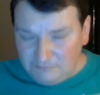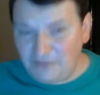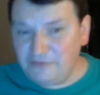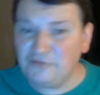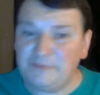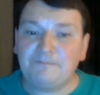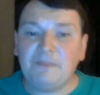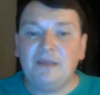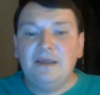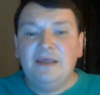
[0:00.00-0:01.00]
Excuse me.
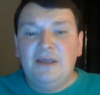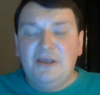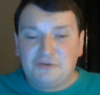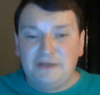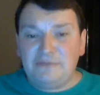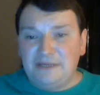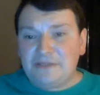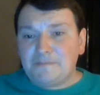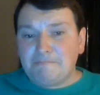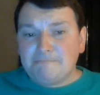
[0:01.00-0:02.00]
So
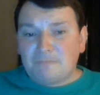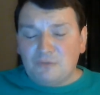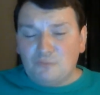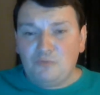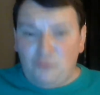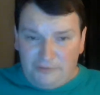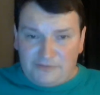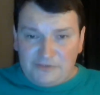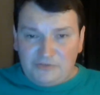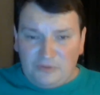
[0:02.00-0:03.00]
anyways,
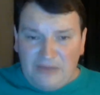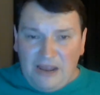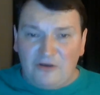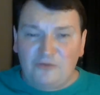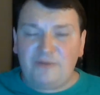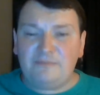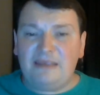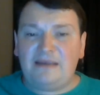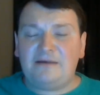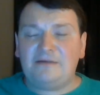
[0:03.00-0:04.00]
rewards. How could we
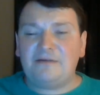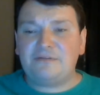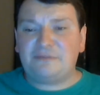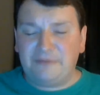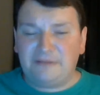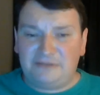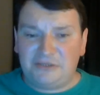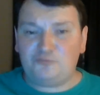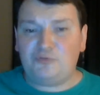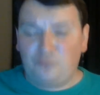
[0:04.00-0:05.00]
make something like
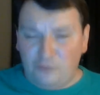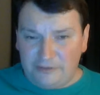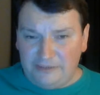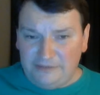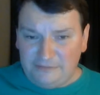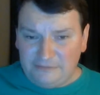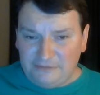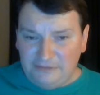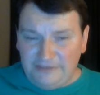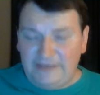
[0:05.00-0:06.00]
this rewarding,
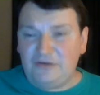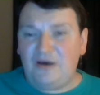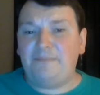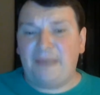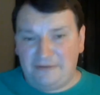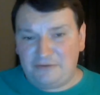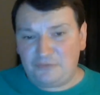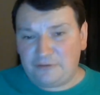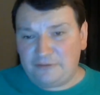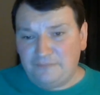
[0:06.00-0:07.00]
yet not
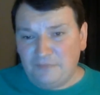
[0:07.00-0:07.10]
mandatory?